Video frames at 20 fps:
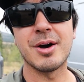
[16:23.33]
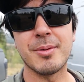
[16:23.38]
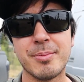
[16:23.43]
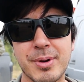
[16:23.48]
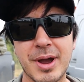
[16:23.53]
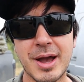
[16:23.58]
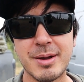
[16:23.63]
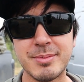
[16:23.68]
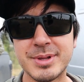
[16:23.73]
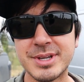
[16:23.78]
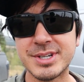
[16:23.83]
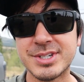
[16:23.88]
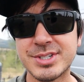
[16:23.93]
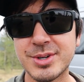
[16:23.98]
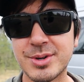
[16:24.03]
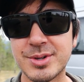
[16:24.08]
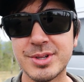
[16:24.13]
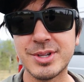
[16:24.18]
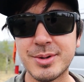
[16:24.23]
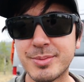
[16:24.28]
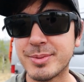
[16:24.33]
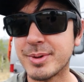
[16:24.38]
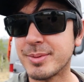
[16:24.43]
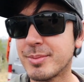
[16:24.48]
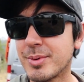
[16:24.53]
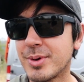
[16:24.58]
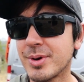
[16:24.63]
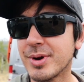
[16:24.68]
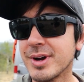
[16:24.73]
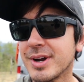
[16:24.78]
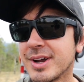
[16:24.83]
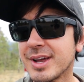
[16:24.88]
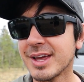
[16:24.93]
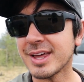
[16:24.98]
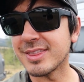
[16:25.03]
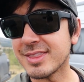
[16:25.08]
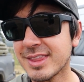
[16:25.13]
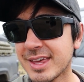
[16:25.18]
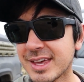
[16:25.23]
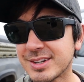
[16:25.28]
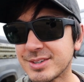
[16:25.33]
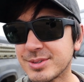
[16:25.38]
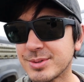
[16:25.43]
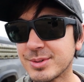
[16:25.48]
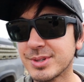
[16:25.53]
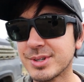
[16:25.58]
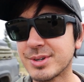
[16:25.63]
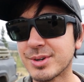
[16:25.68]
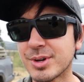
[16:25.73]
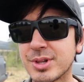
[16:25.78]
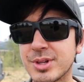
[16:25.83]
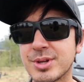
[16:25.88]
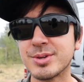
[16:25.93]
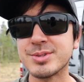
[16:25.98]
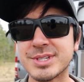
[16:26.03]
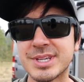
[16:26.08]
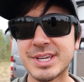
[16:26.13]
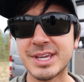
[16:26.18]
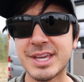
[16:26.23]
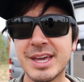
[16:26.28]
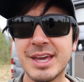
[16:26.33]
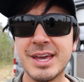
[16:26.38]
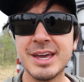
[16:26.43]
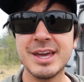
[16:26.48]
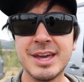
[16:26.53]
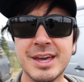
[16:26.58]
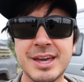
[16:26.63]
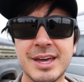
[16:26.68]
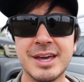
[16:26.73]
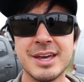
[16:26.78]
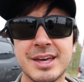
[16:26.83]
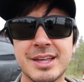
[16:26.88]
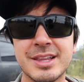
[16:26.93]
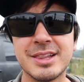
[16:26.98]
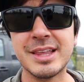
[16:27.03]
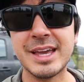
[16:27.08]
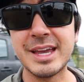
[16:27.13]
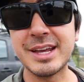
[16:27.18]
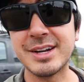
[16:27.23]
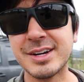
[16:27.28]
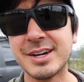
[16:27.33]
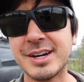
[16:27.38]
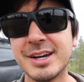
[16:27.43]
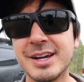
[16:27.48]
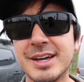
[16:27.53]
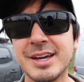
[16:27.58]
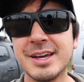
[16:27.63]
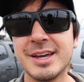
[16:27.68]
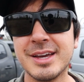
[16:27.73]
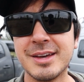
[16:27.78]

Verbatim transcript: I'll probably show a little bit more and then do a little closing later,